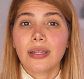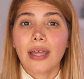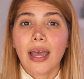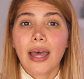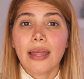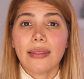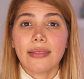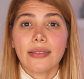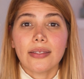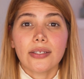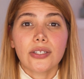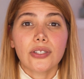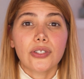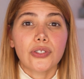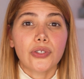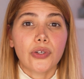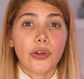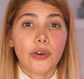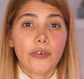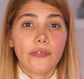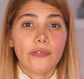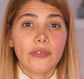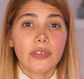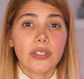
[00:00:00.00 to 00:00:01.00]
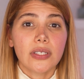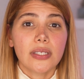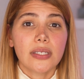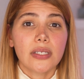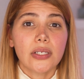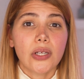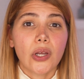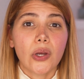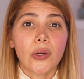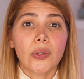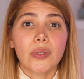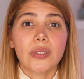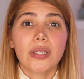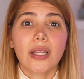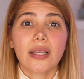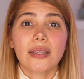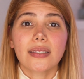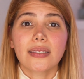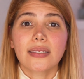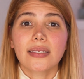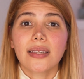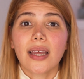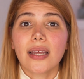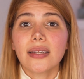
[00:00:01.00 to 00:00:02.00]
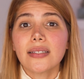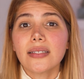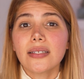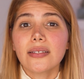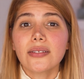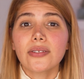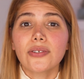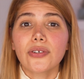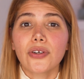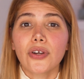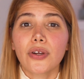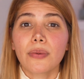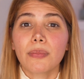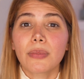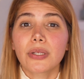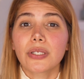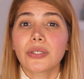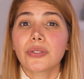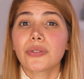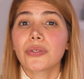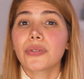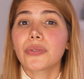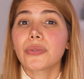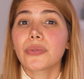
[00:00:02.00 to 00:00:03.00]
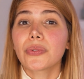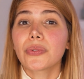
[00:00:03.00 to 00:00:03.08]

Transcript: that the surface tone does not determine your